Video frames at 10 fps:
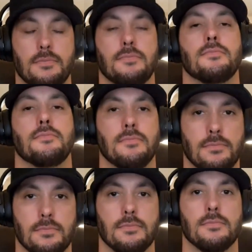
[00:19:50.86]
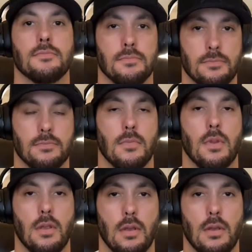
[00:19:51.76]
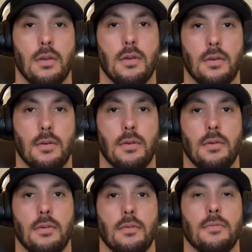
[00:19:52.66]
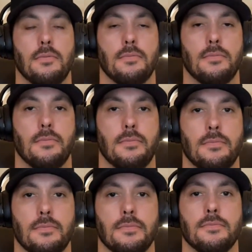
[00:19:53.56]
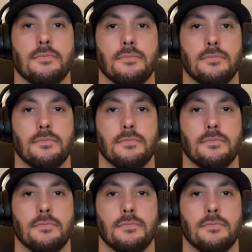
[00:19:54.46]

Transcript: (not speaking)